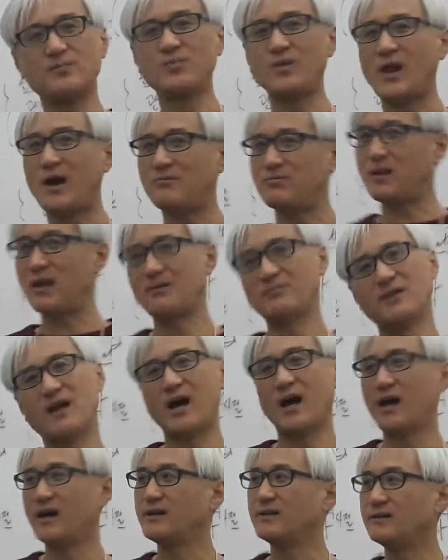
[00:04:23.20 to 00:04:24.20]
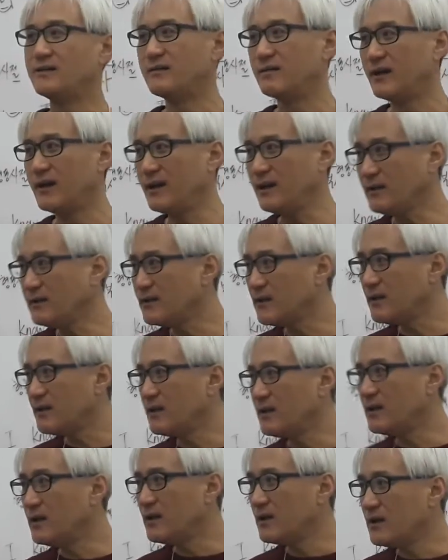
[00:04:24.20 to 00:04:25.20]
blah, blah, blah, right?
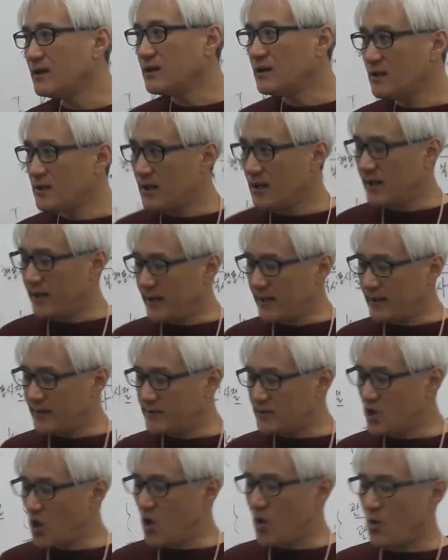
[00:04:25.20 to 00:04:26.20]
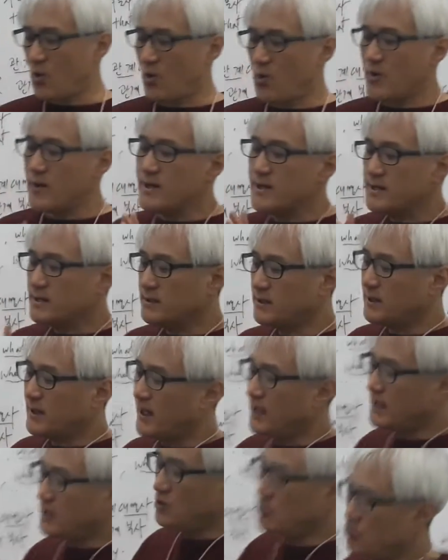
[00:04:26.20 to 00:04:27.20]
So,
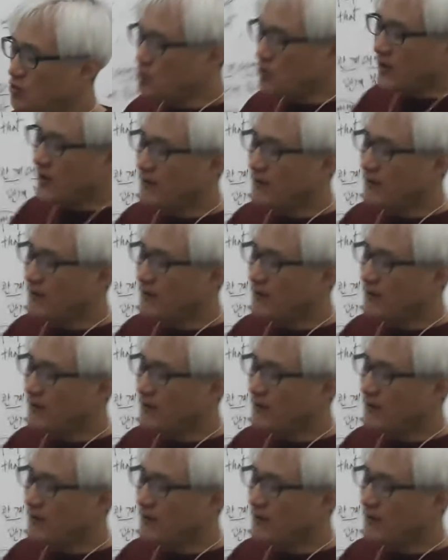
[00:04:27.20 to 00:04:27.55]
you